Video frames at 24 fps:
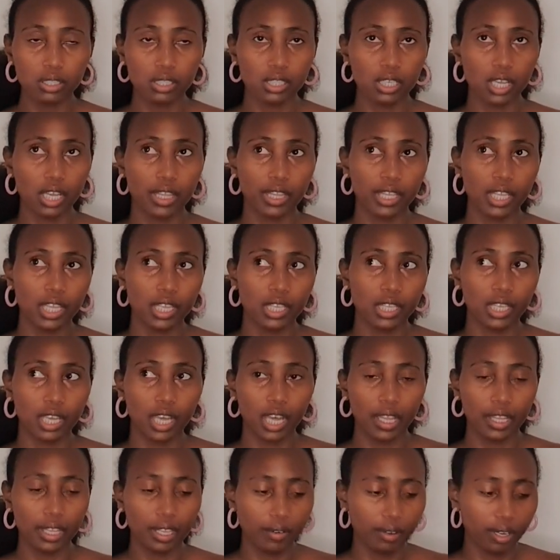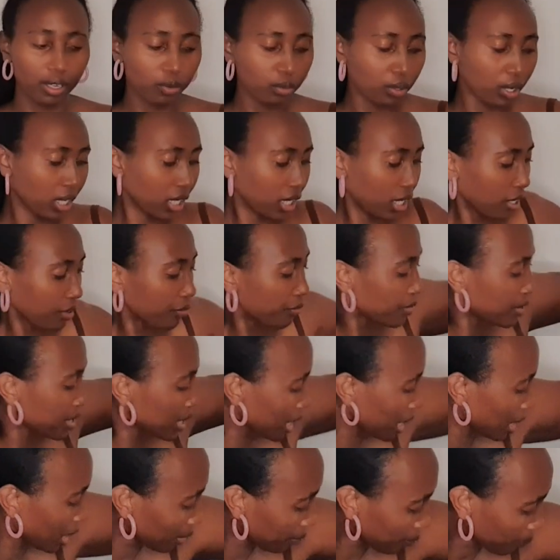and then the other one we are
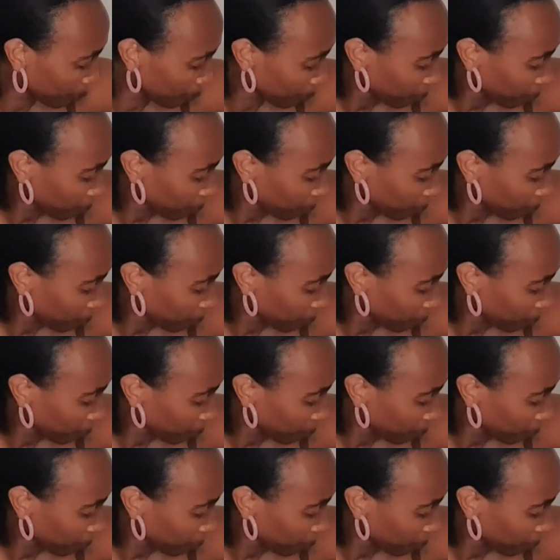gifting.